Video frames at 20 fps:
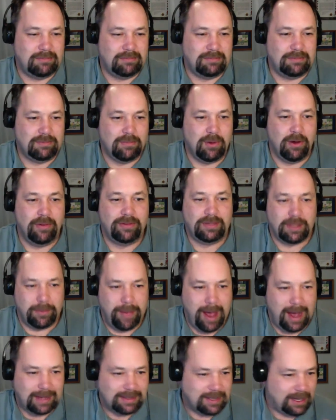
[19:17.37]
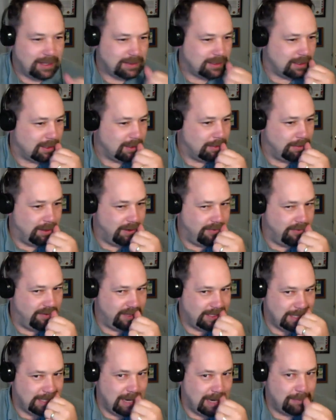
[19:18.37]
move some assets, a little bit of
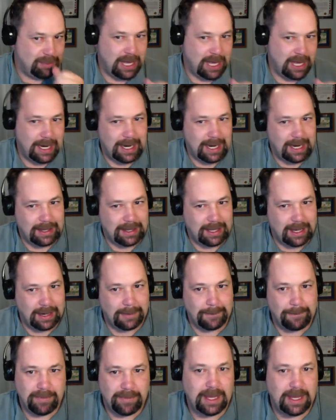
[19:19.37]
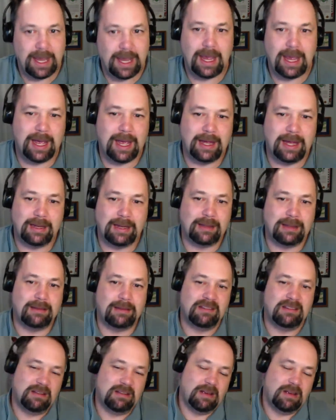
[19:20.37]
estate planning, I think.
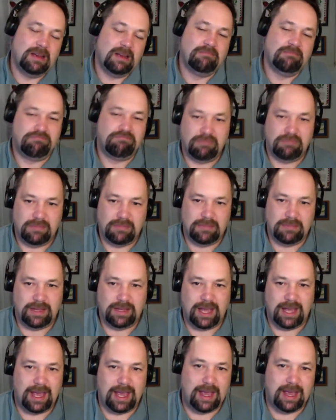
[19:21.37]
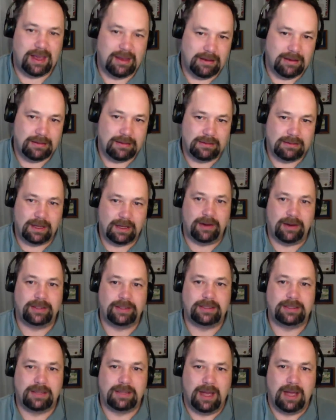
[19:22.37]
And, I
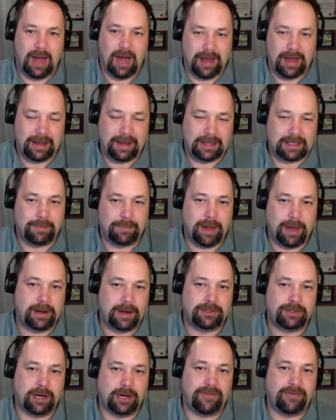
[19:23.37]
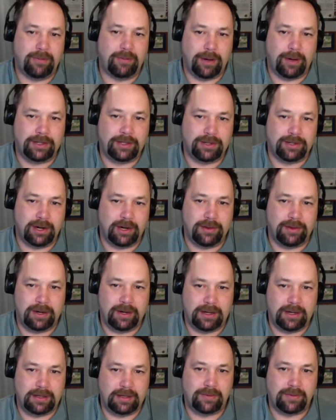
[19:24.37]
think it's a better trade for Montreal than
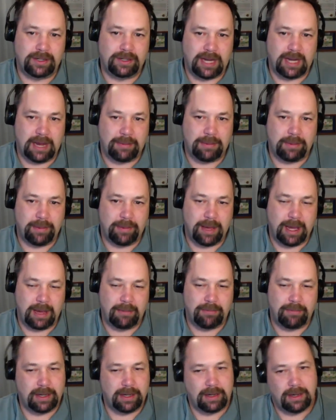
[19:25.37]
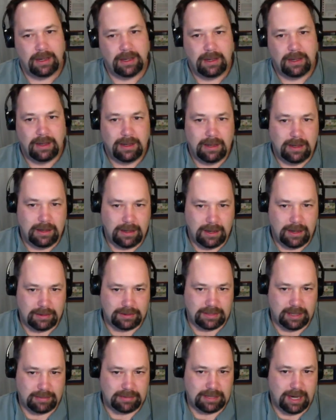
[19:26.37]
it is for Tampa Bay. But,
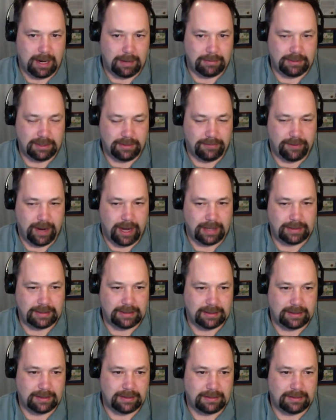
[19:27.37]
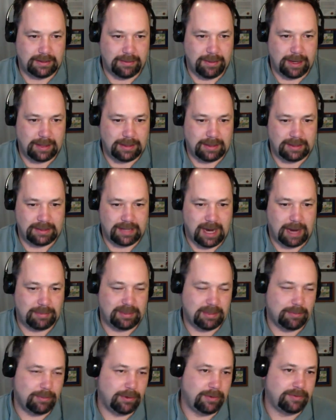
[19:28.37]
sometimes you've got to make these
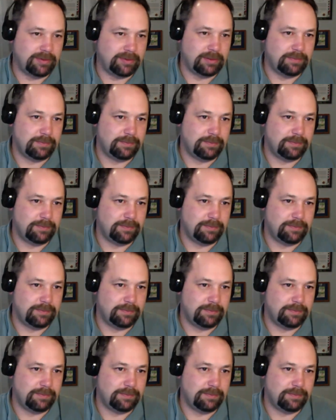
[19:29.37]
types of moves.